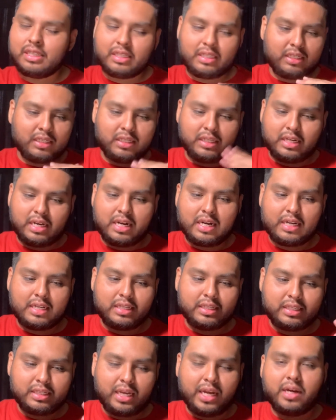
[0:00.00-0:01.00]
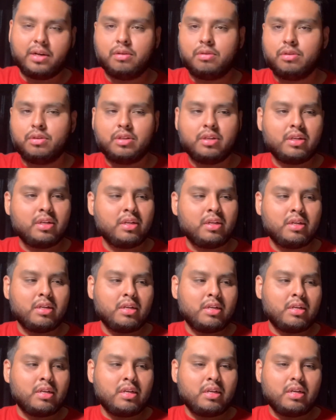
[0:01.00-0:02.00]
does not sound
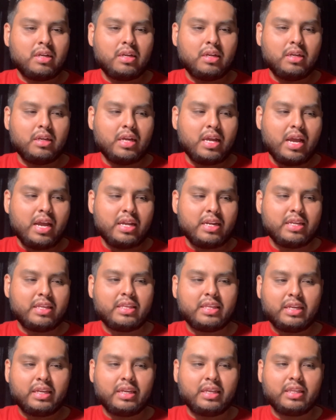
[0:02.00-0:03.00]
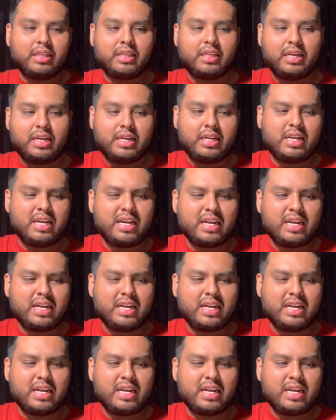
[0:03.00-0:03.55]
anything that